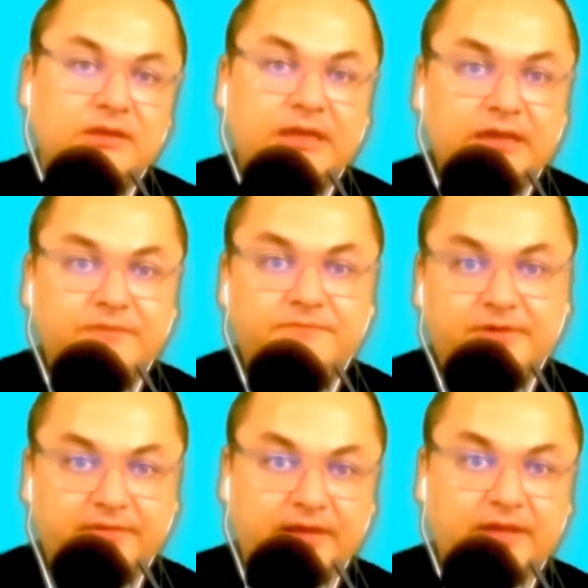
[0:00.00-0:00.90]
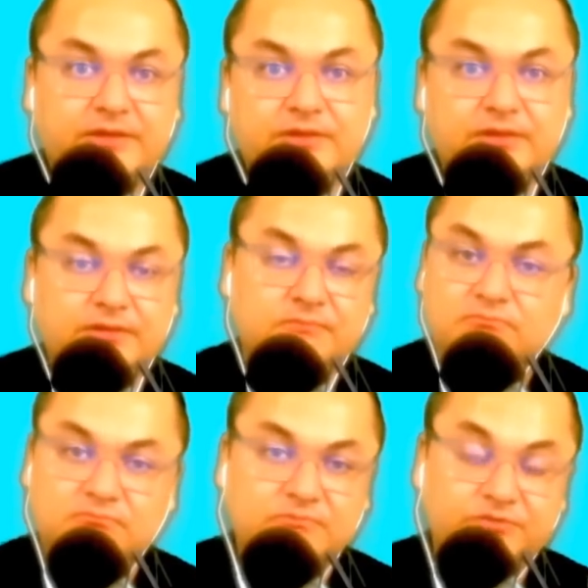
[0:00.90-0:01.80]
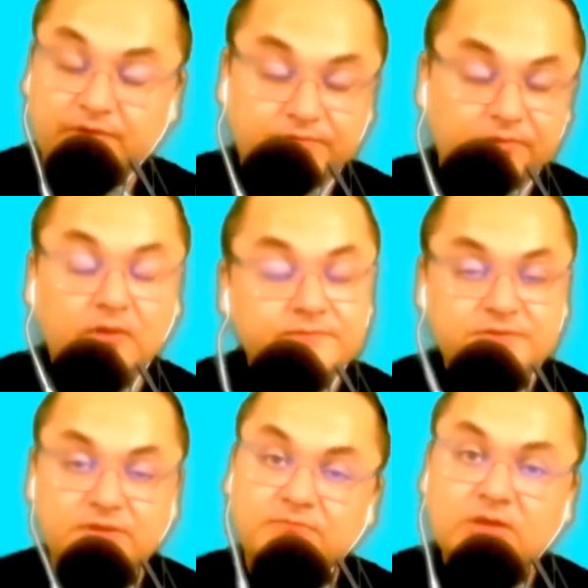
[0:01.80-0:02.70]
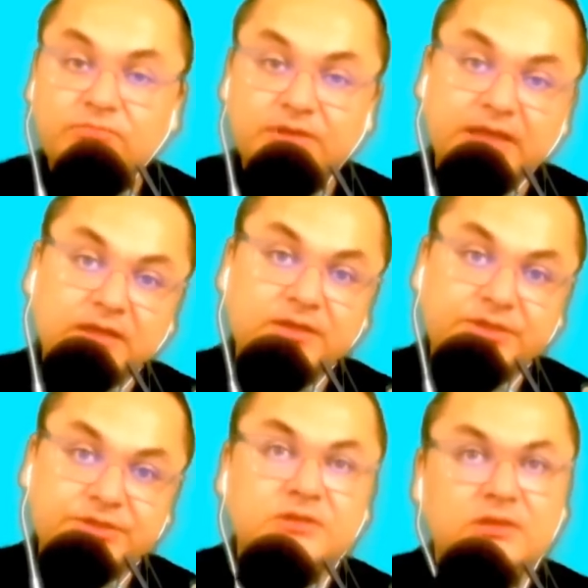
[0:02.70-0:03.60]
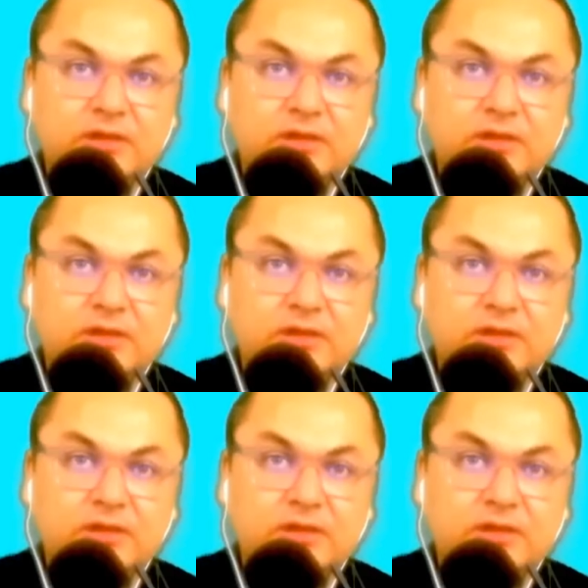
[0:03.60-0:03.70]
everything revolves around English,